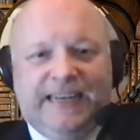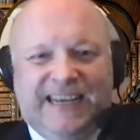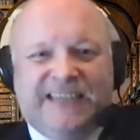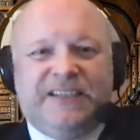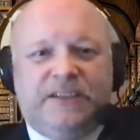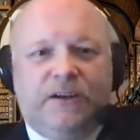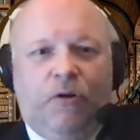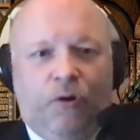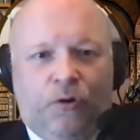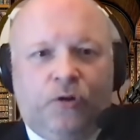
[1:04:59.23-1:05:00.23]
it
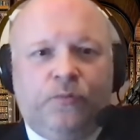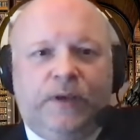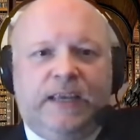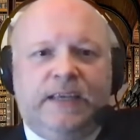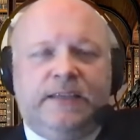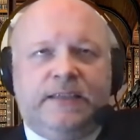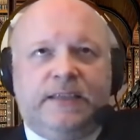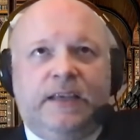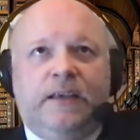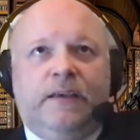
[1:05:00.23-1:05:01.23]
isn't
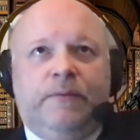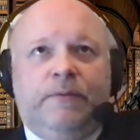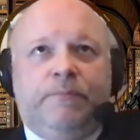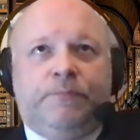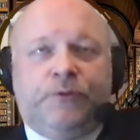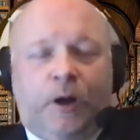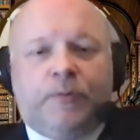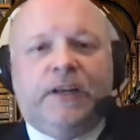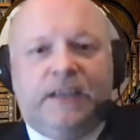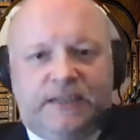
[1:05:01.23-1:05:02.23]
always
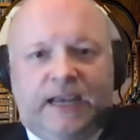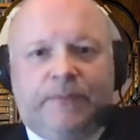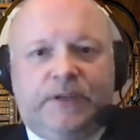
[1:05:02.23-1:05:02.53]
properly